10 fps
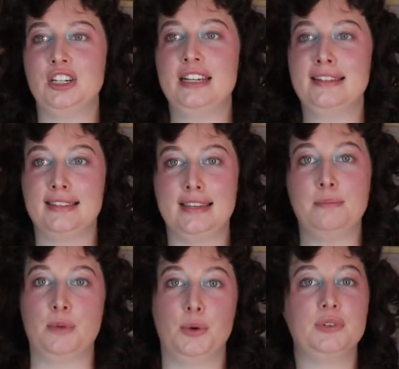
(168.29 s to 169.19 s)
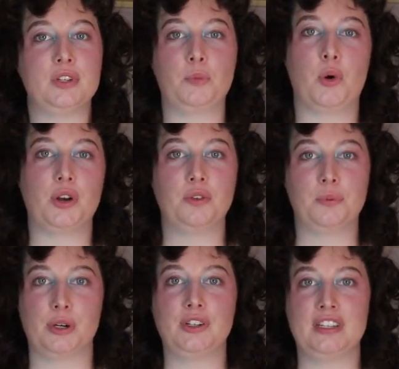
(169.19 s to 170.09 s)
She is the most
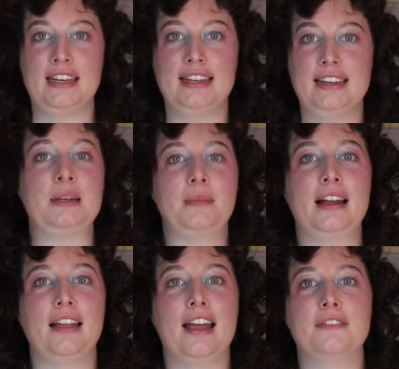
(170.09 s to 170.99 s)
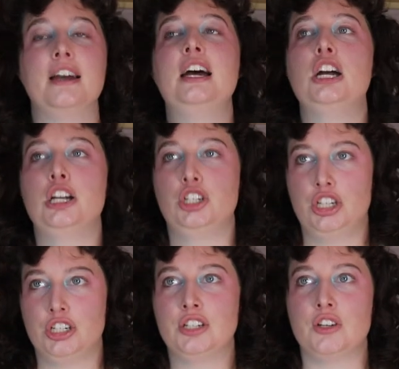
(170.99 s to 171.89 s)
supportive person in my life.
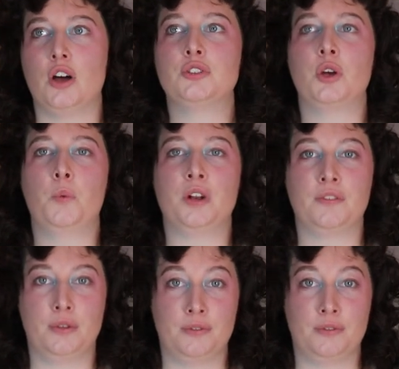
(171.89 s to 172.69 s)
She's just also one of